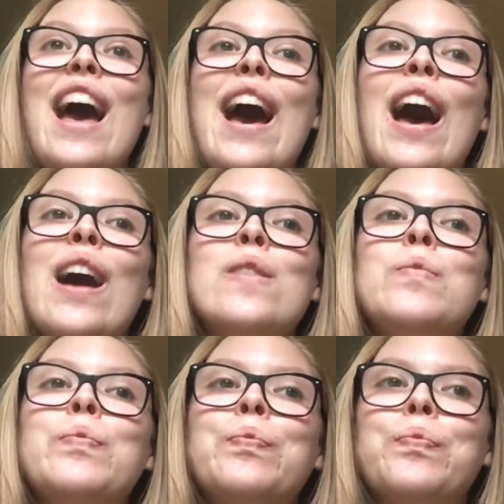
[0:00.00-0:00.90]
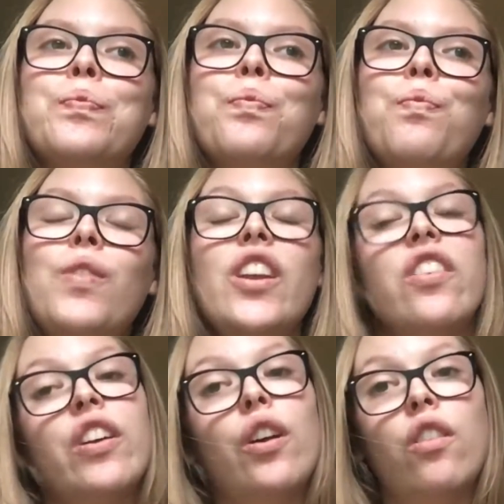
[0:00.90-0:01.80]

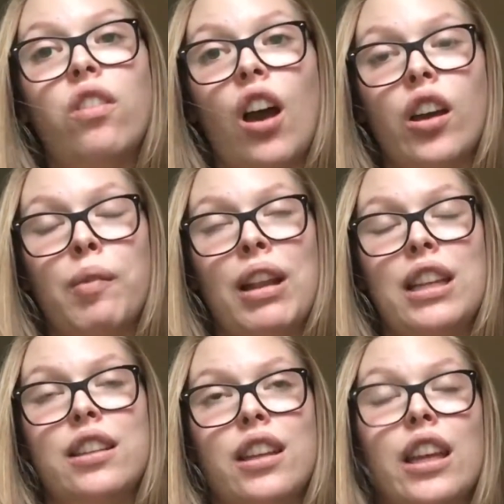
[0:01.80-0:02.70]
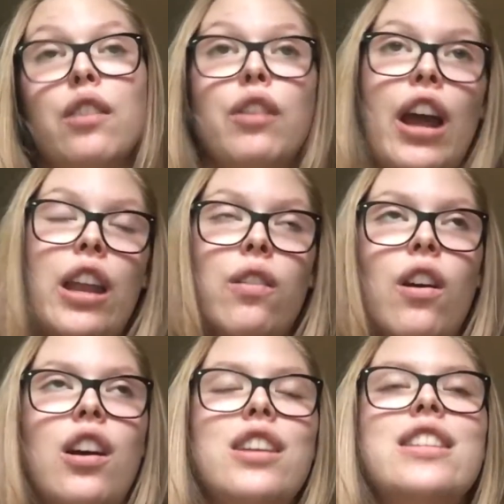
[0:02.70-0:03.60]
If I don't vlog, I'm at least going to get riding
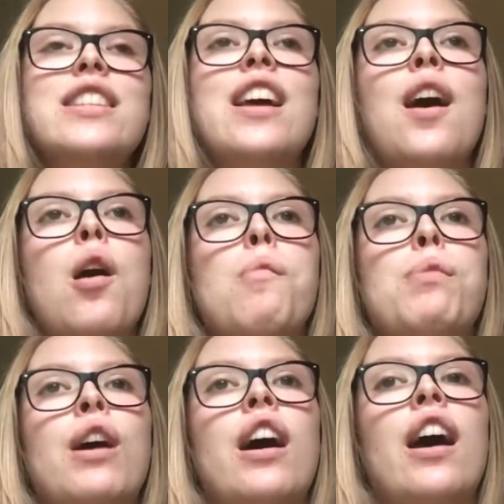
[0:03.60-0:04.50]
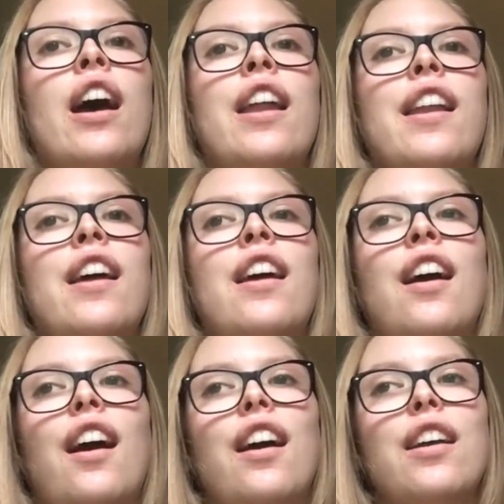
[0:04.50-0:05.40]
rolls. But
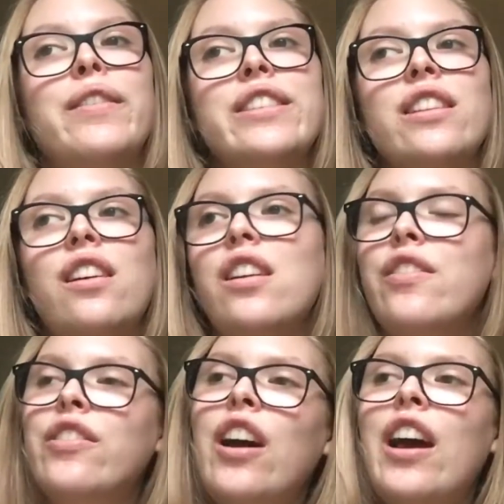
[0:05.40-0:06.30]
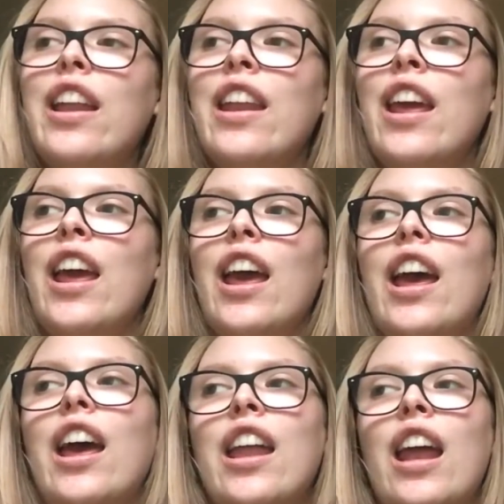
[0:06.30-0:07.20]
it was a lot of fun
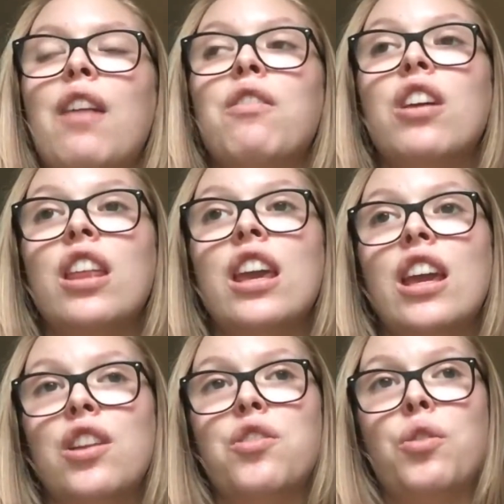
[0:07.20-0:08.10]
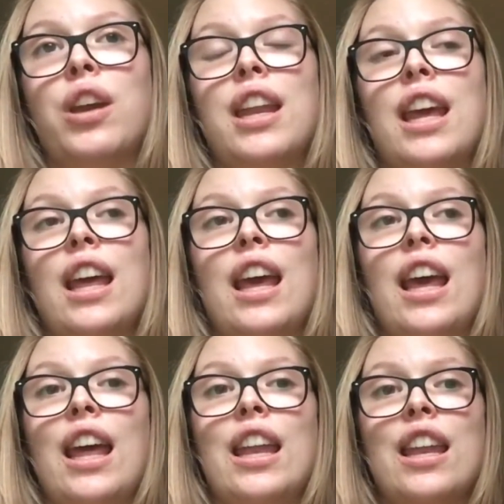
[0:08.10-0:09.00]
and I really enjoyed it,
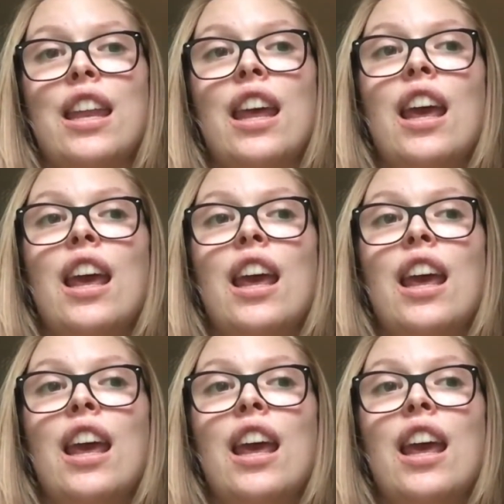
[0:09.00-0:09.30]
and